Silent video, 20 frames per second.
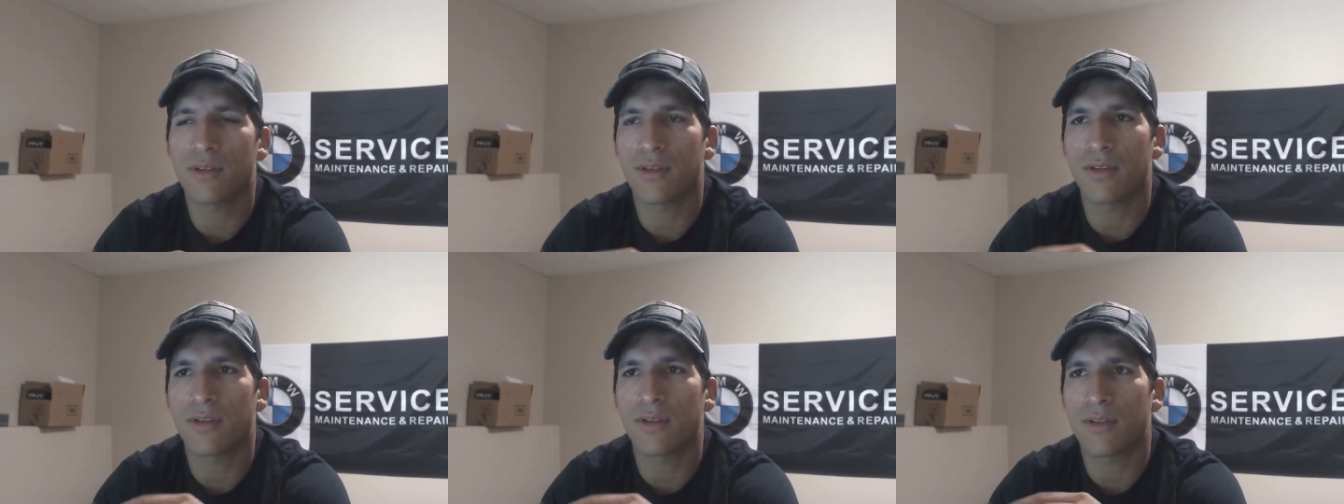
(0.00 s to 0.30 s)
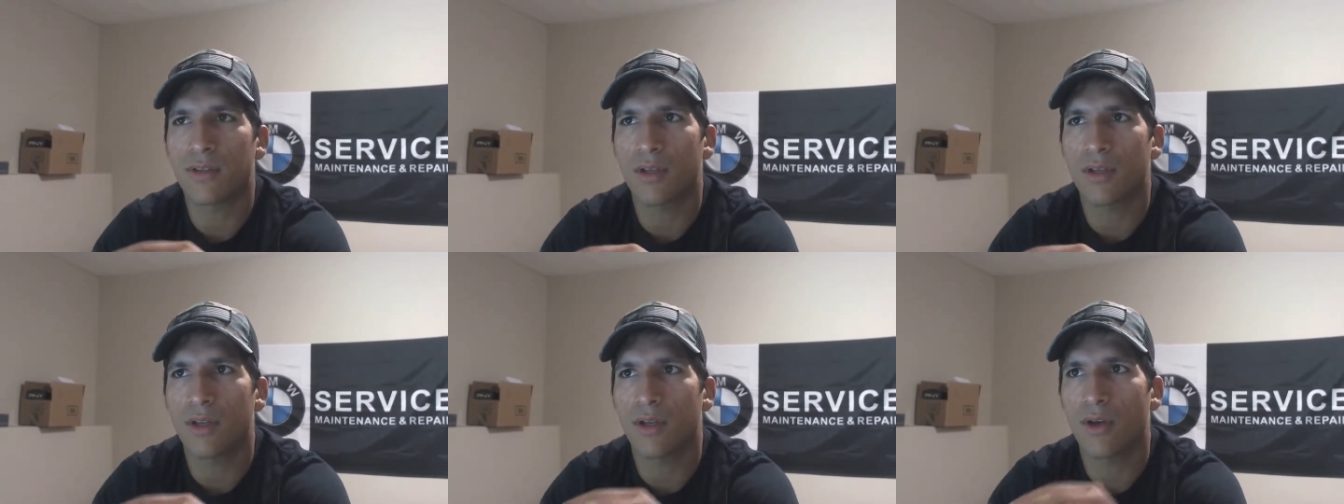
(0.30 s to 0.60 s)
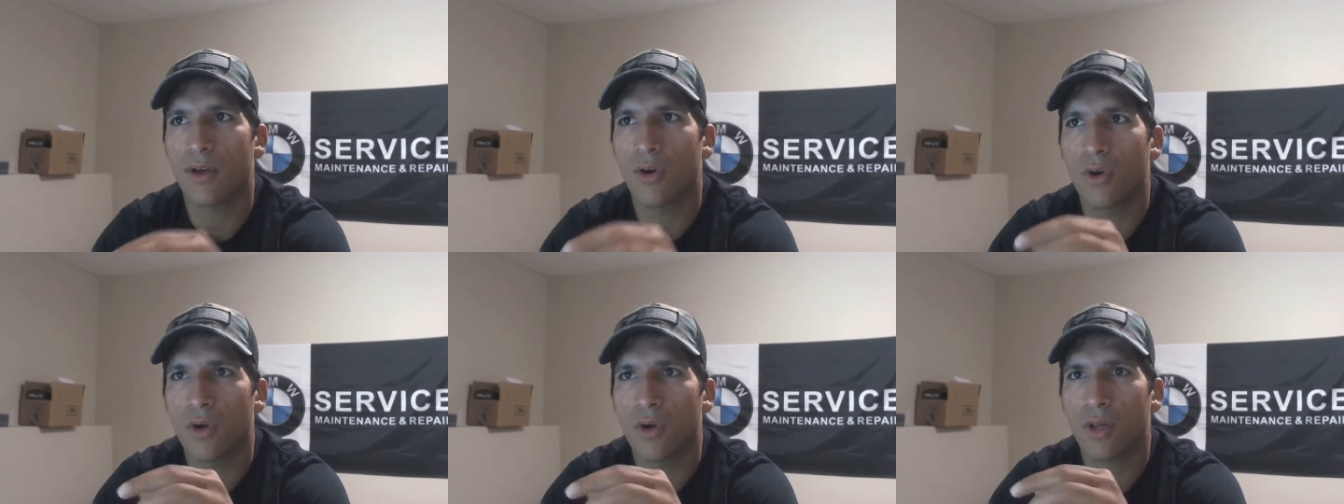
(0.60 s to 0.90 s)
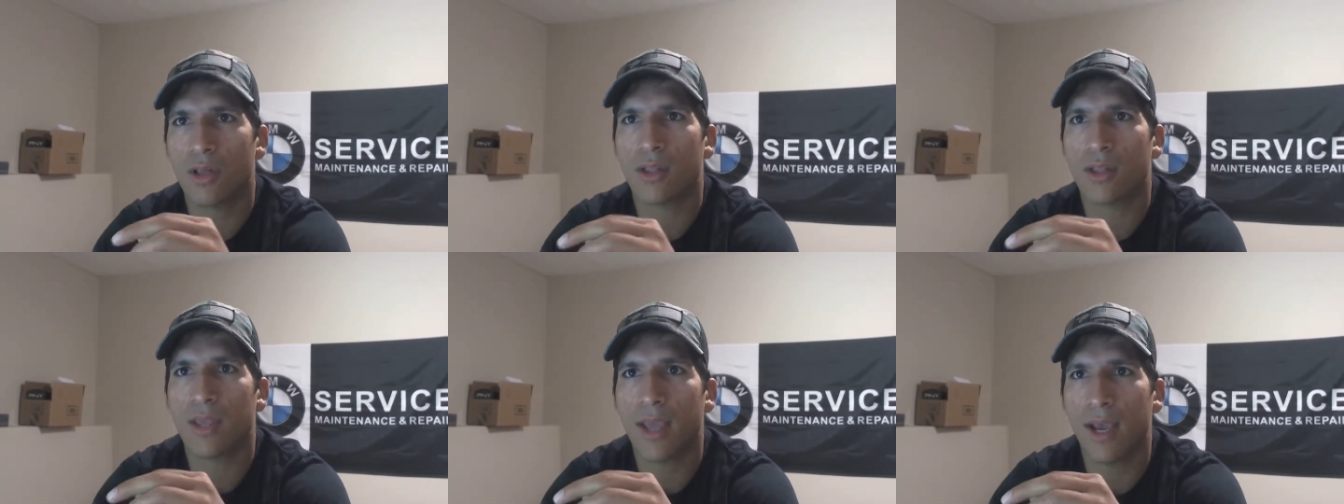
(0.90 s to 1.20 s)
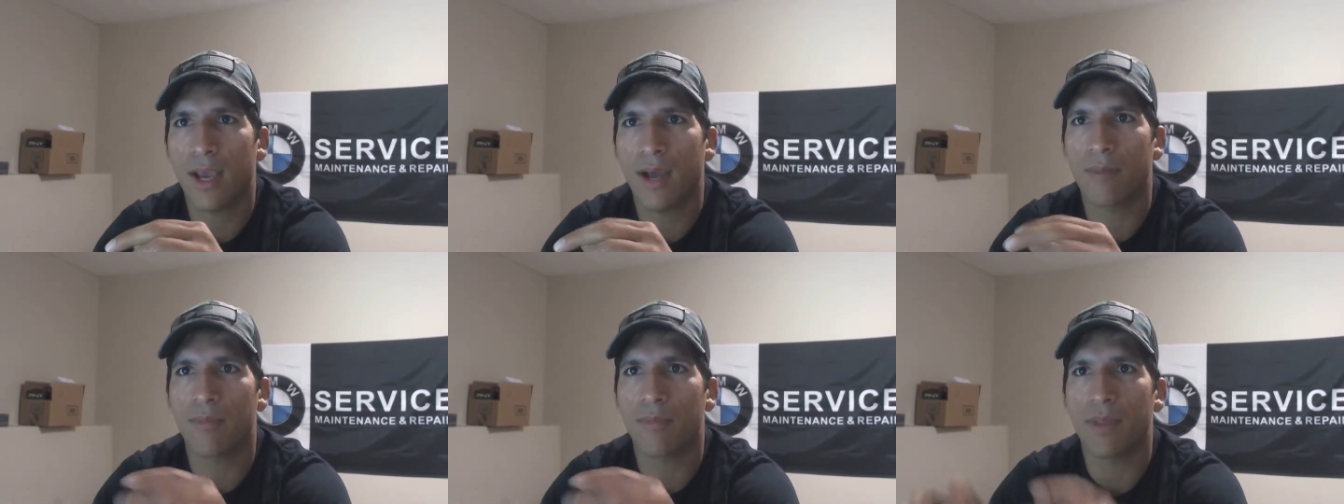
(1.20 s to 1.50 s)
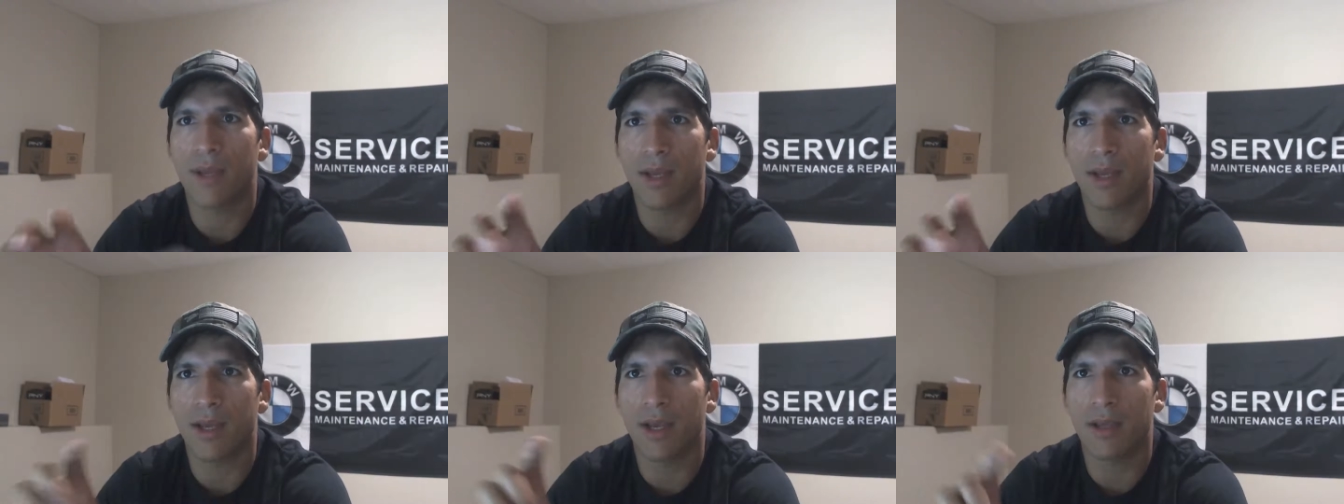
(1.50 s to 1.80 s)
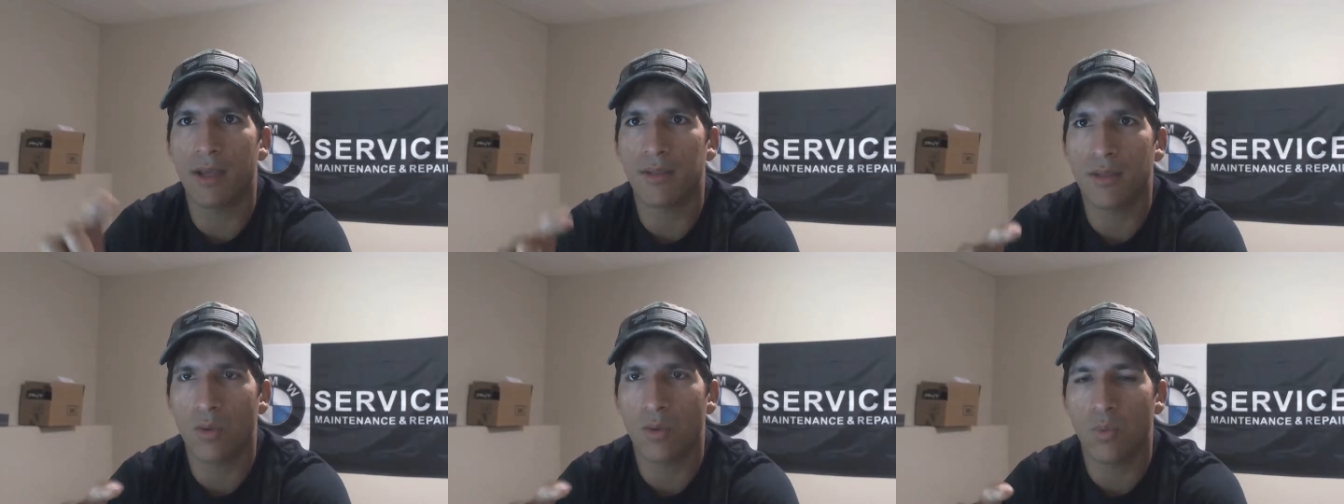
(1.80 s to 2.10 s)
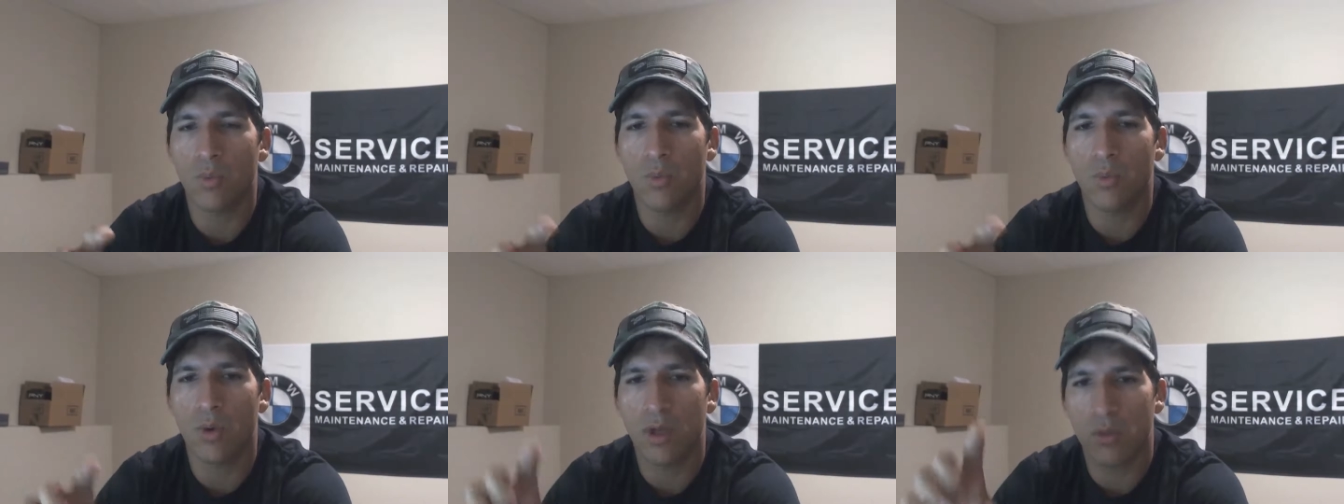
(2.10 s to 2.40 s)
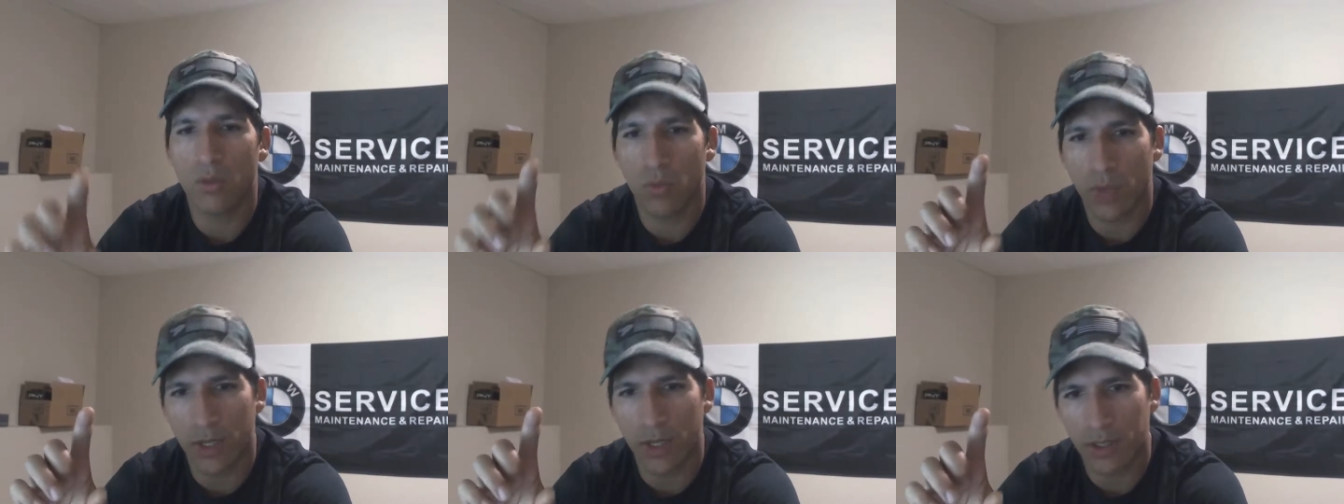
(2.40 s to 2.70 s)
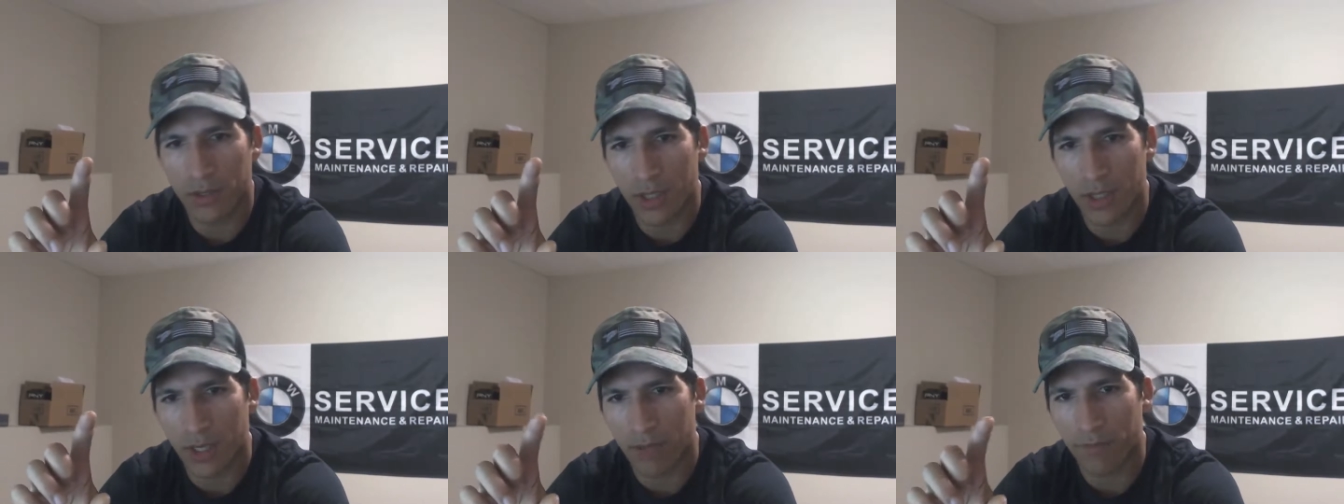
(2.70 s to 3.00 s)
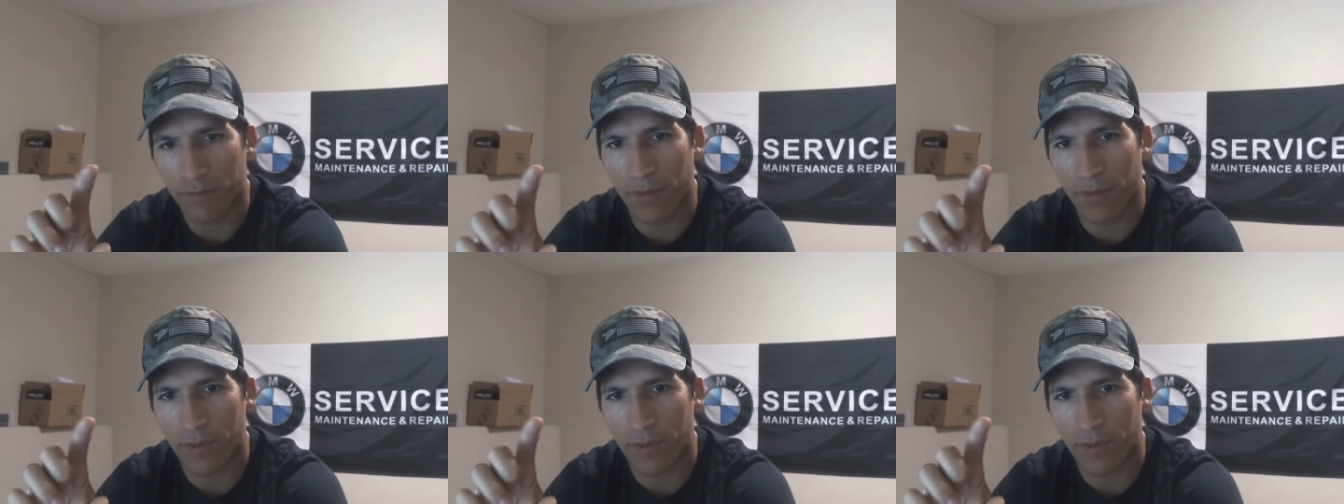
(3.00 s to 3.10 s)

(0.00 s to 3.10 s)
It's an oil cap that has a one-way check